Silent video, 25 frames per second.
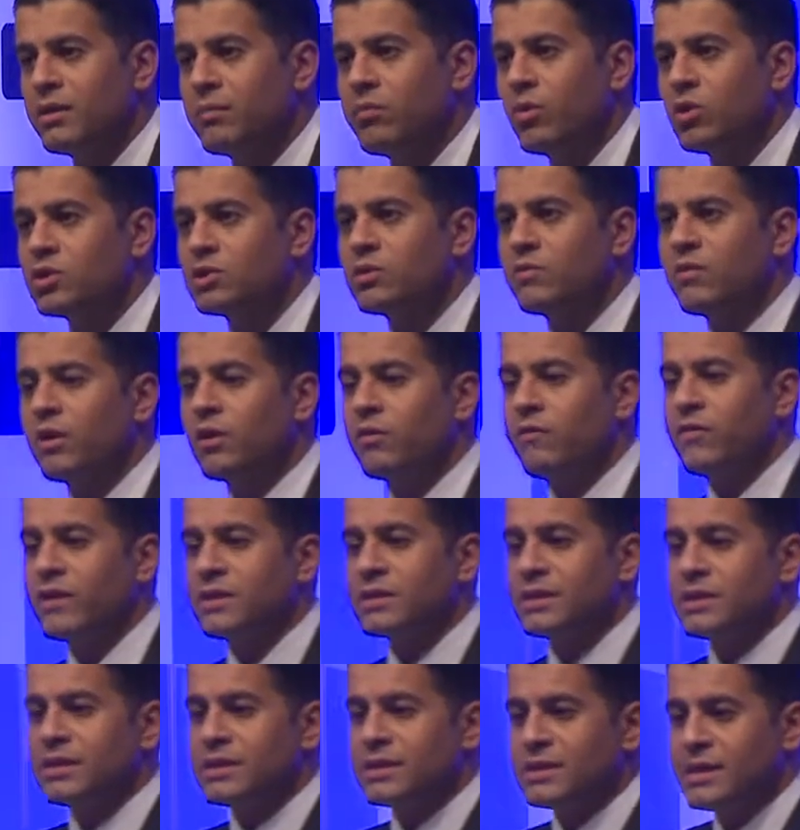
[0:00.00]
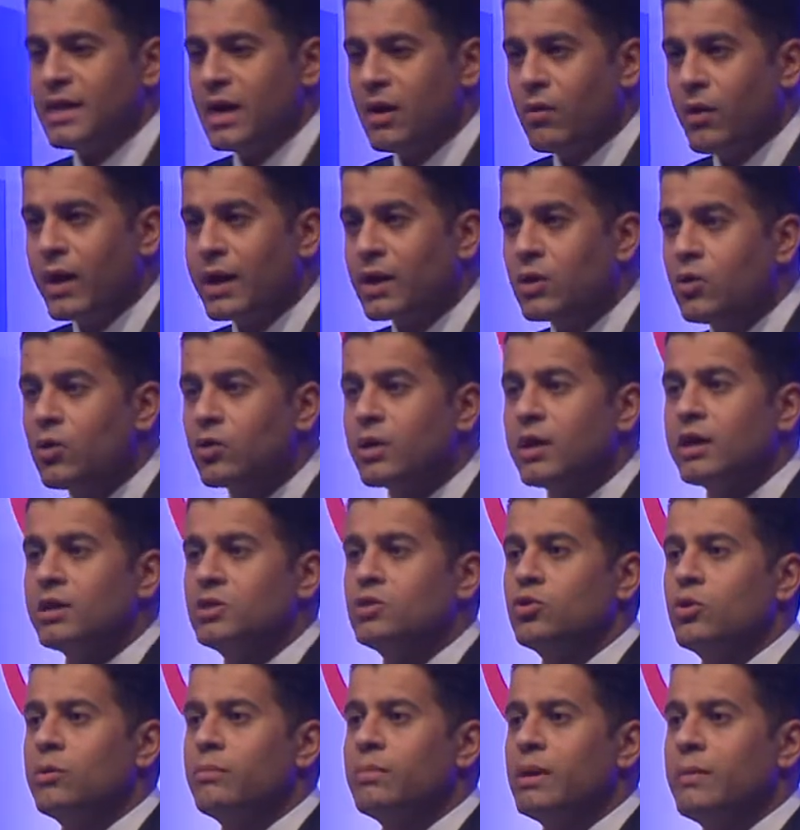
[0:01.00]
most of the universities now are
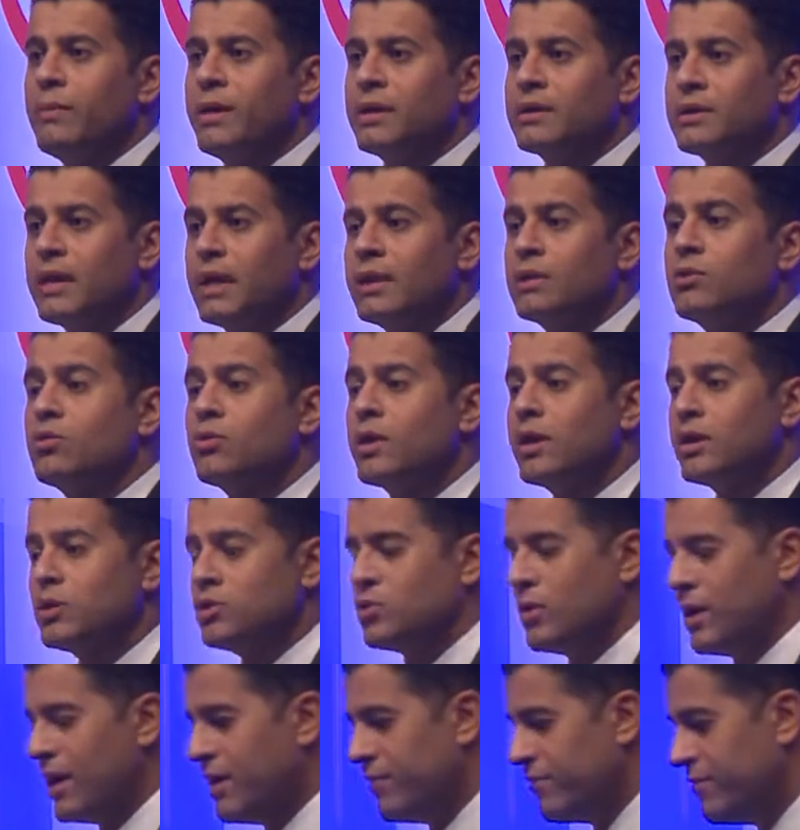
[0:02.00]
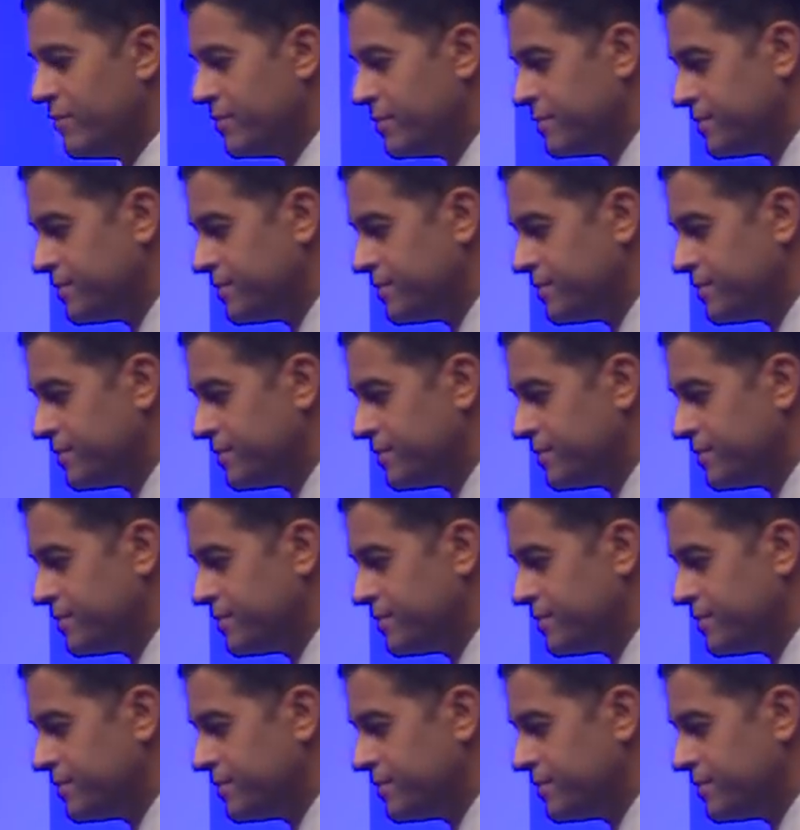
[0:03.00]
looking to implement and looking to have.